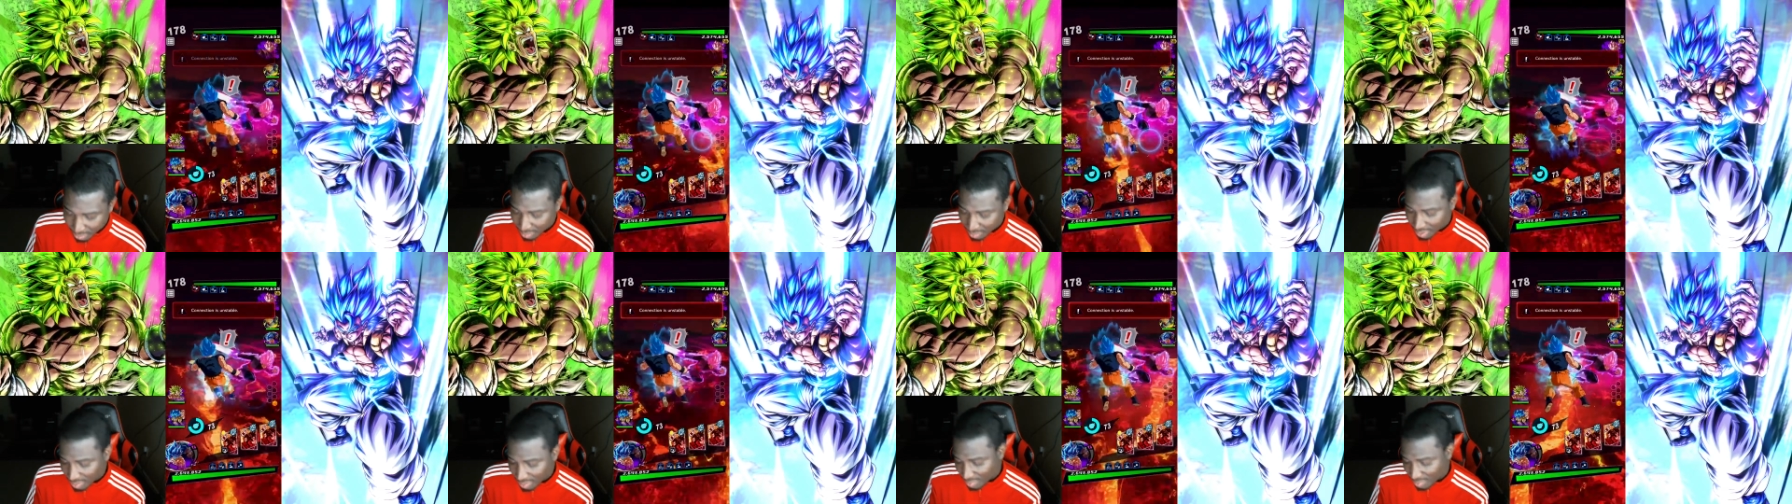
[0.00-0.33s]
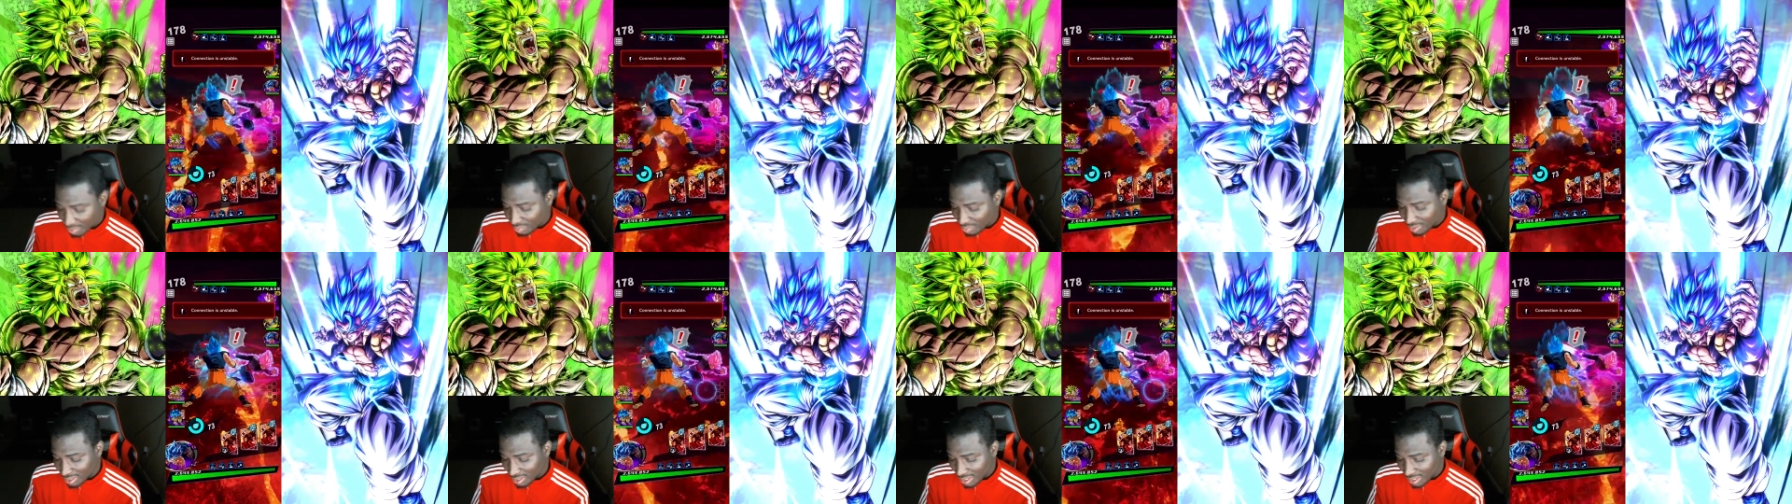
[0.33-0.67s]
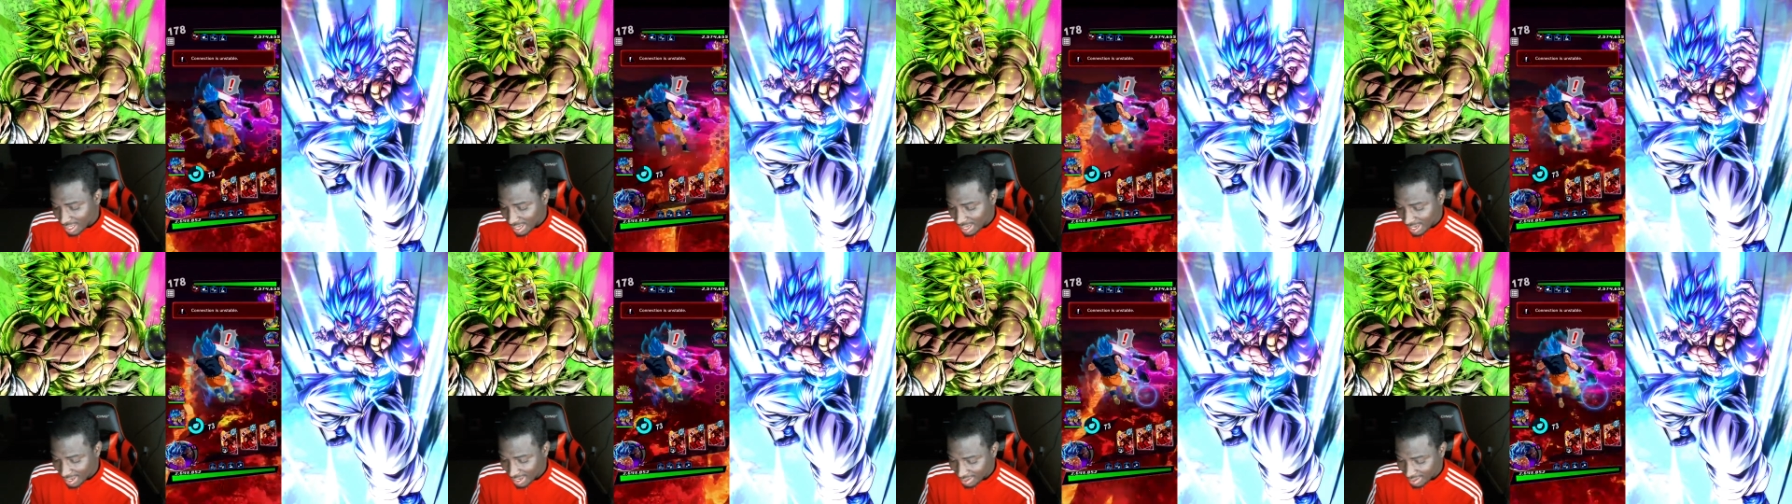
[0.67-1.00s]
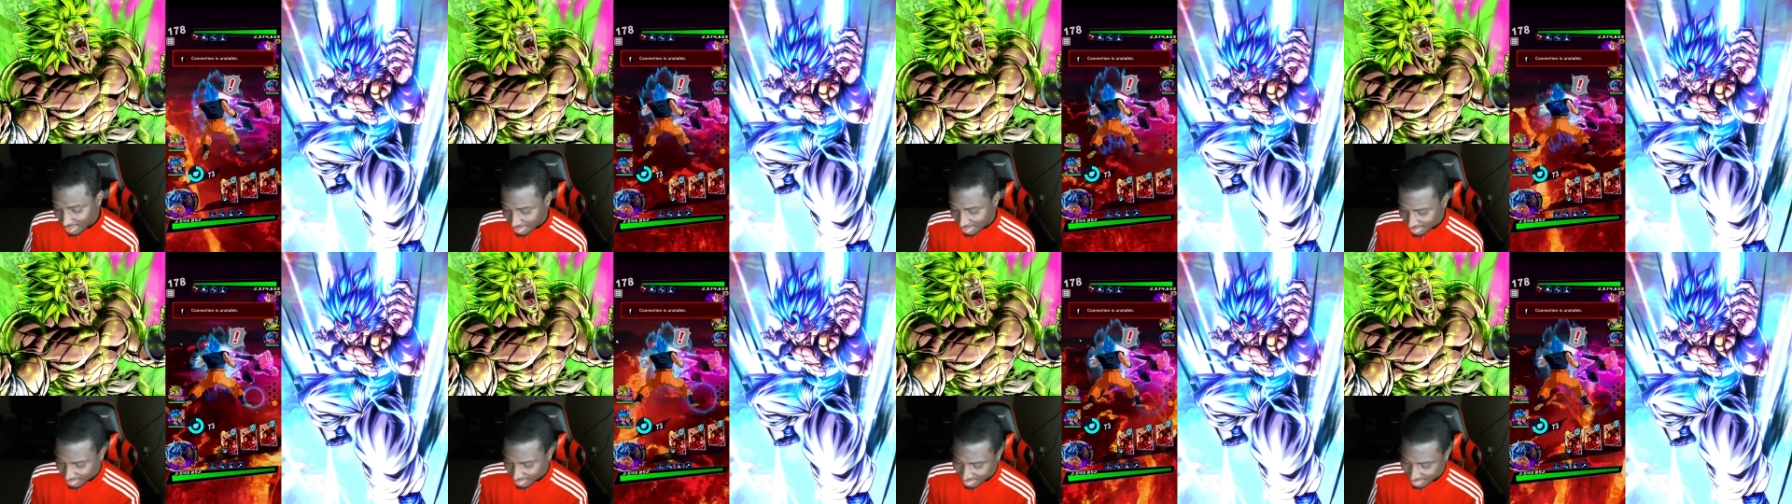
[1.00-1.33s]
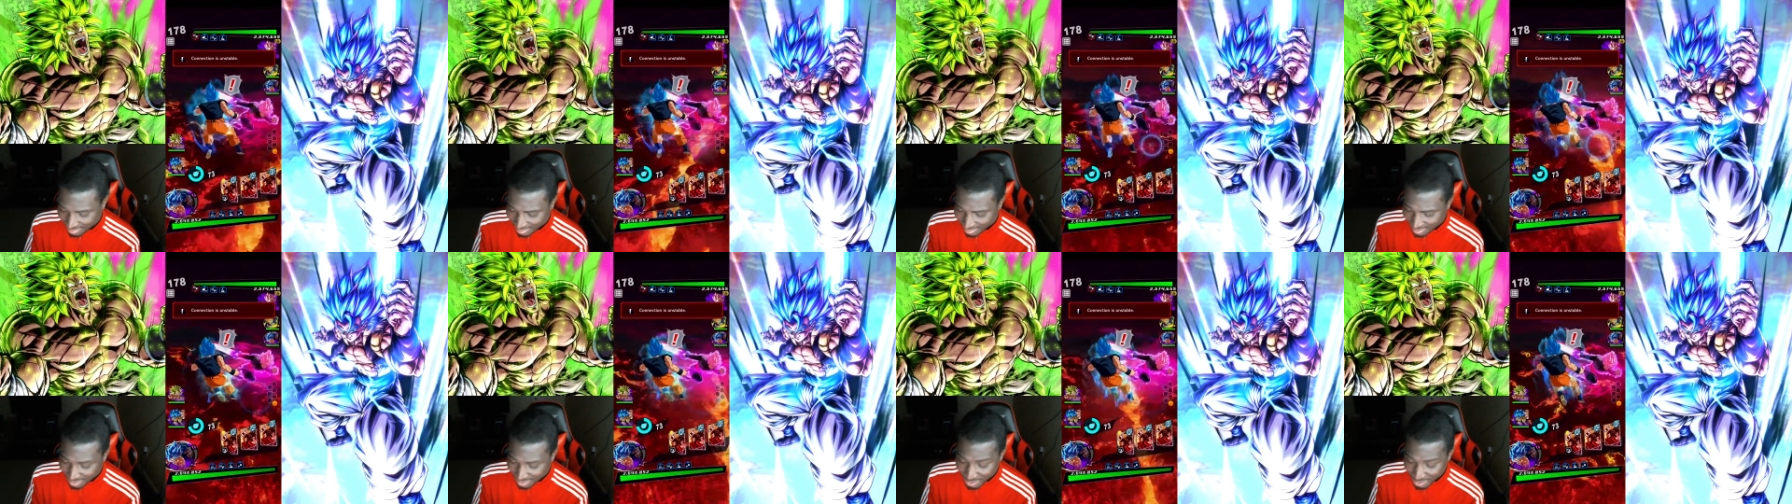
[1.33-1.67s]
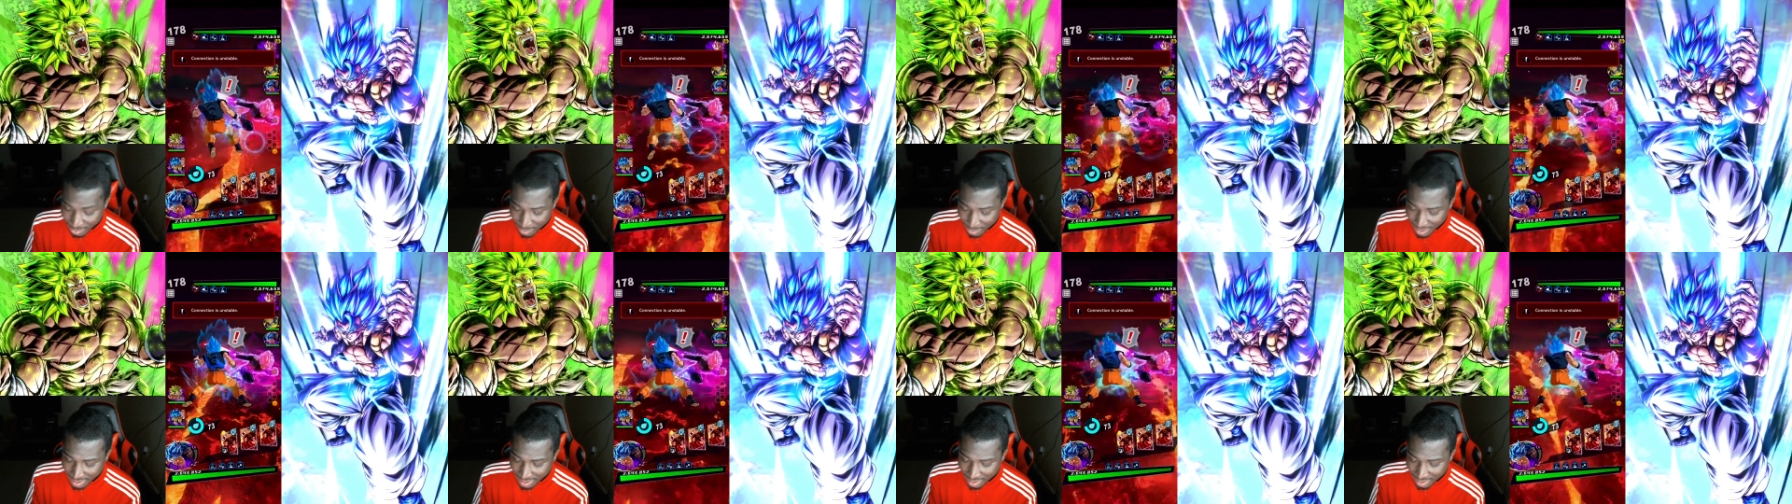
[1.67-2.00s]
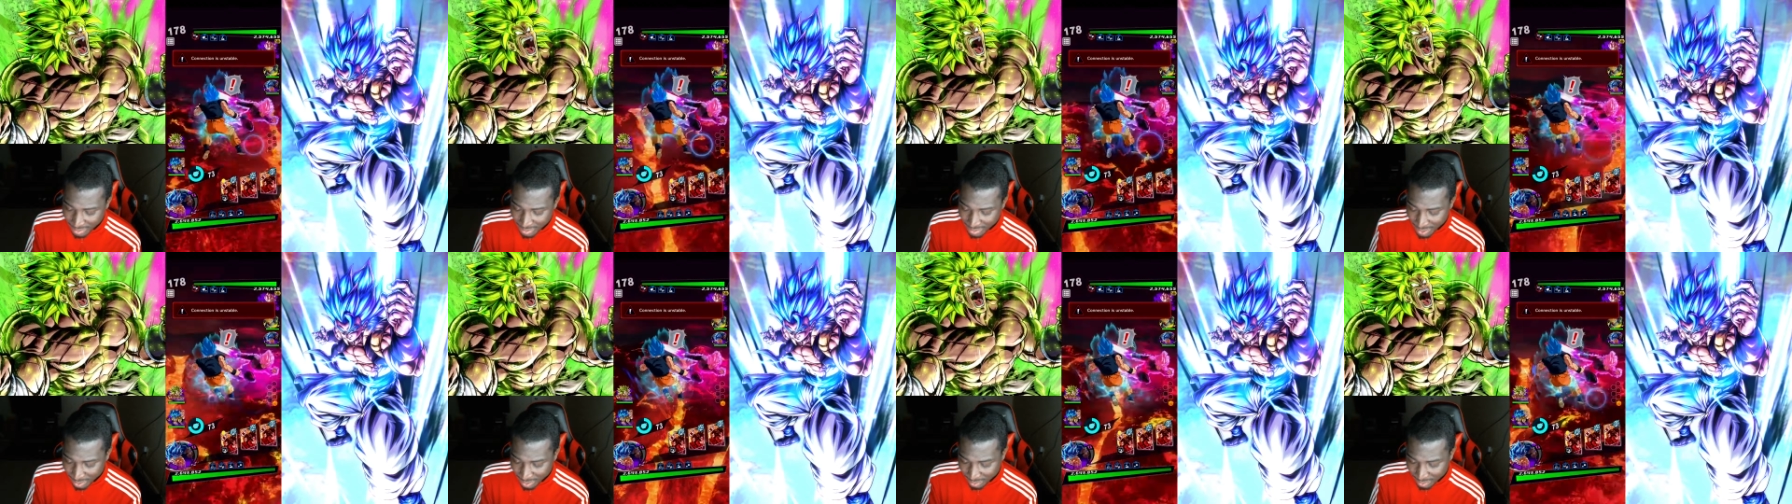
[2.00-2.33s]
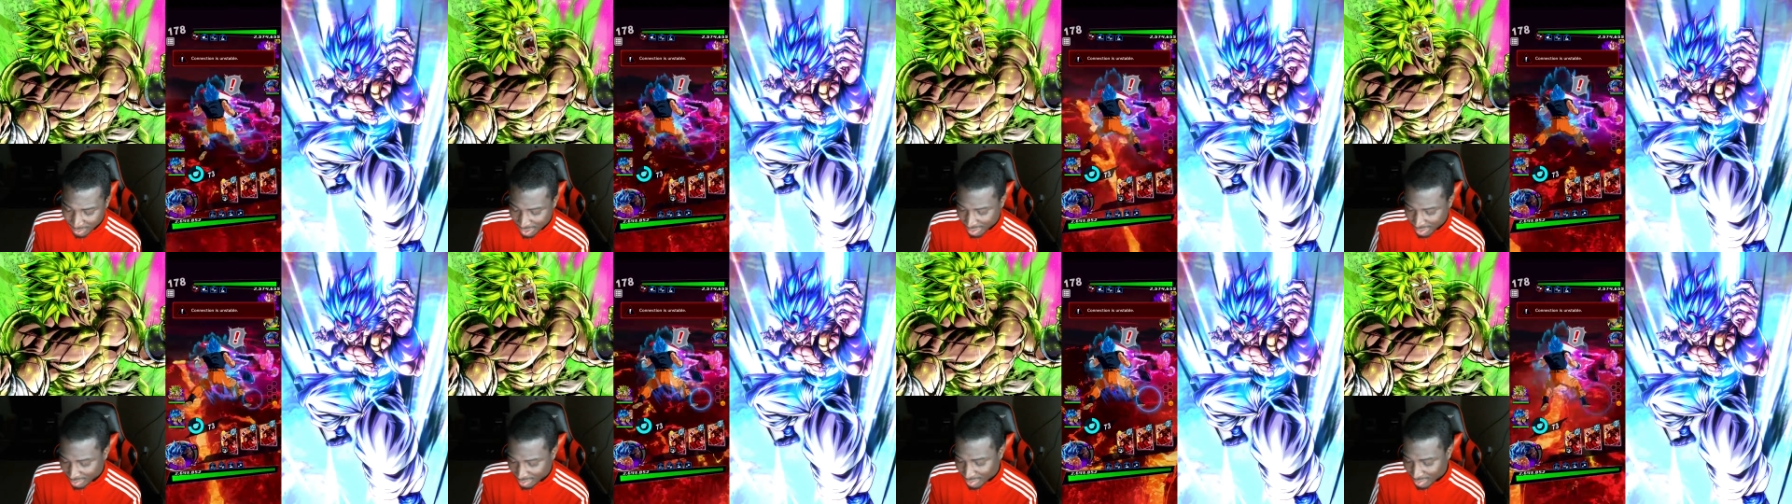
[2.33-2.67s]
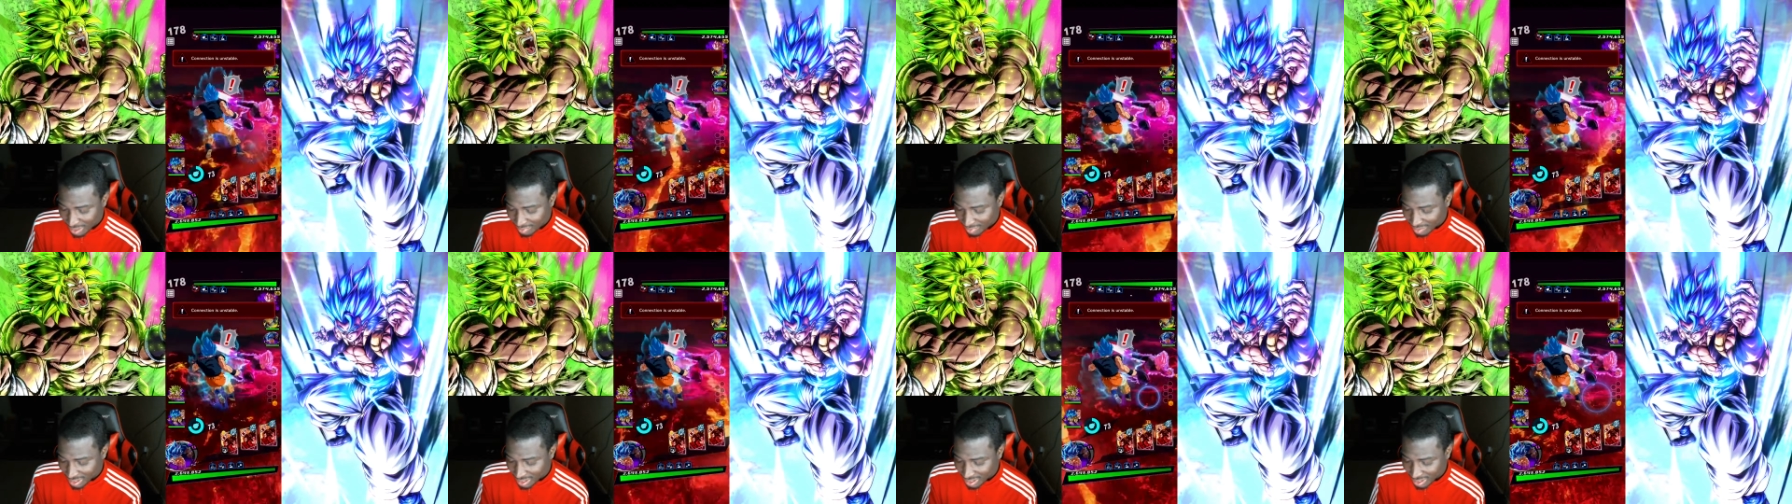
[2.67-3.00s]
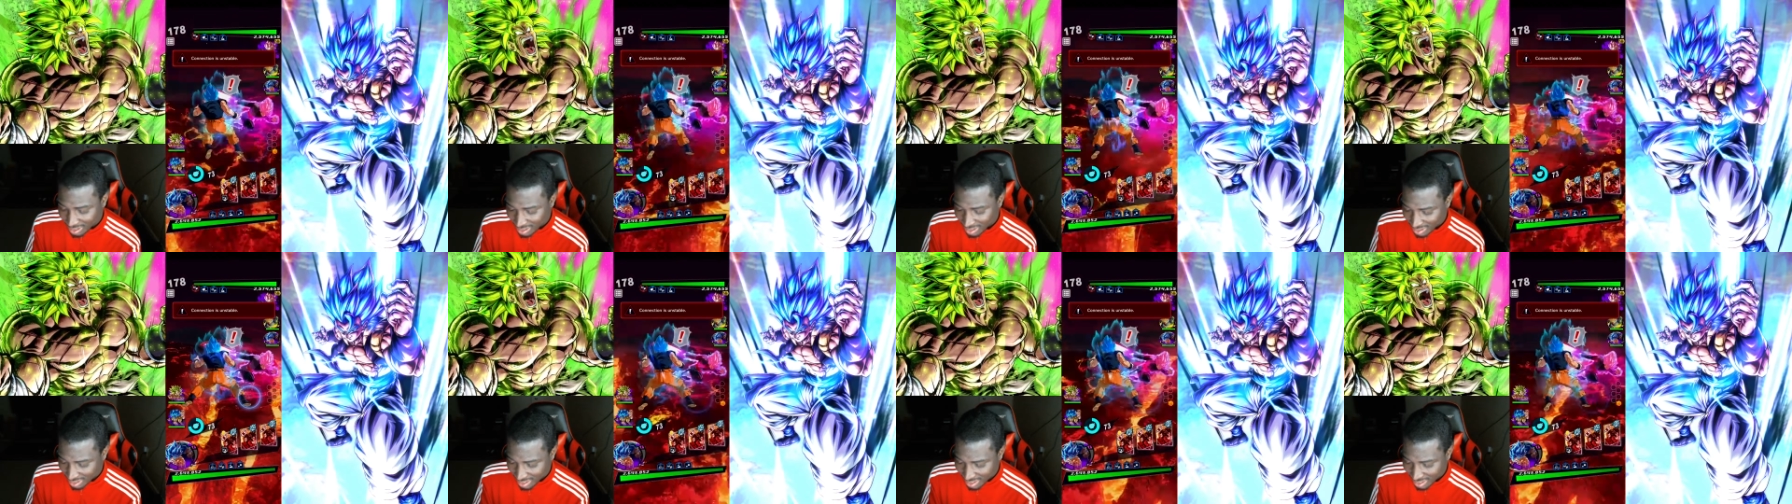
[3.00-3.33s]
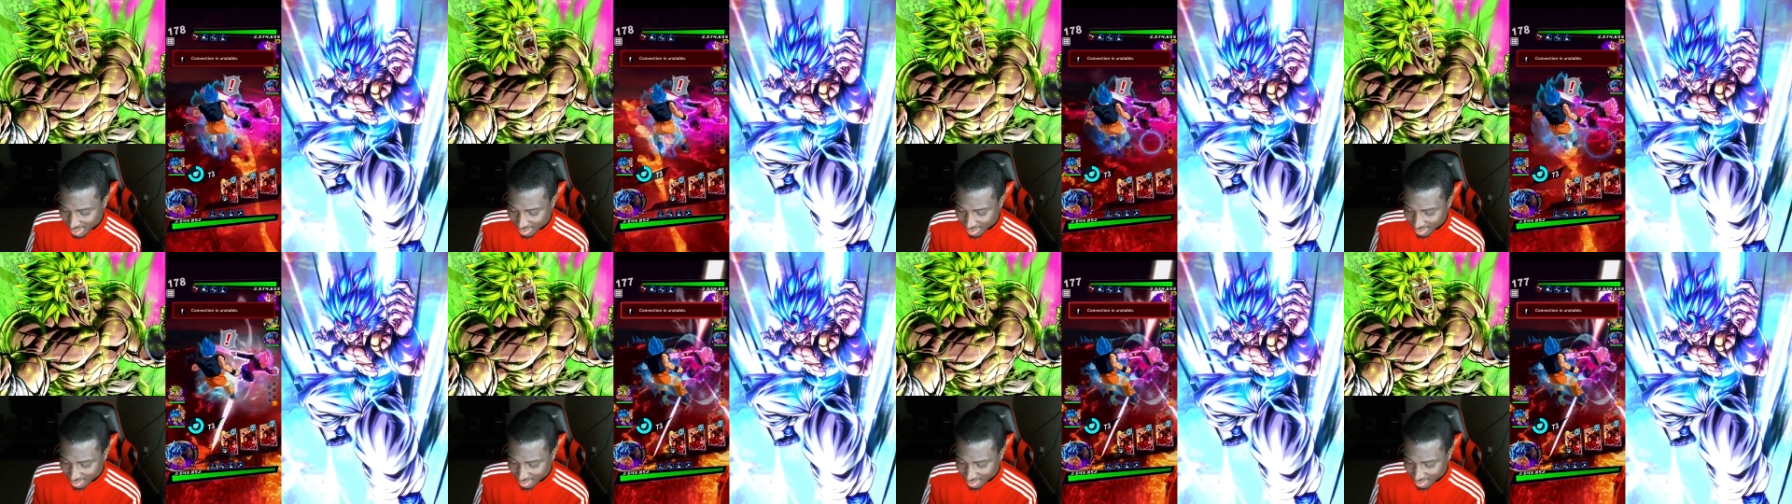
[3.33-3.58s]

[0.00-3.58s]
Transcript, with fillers: come on, the lag. You quitting on me already? We haven't done nothing yet.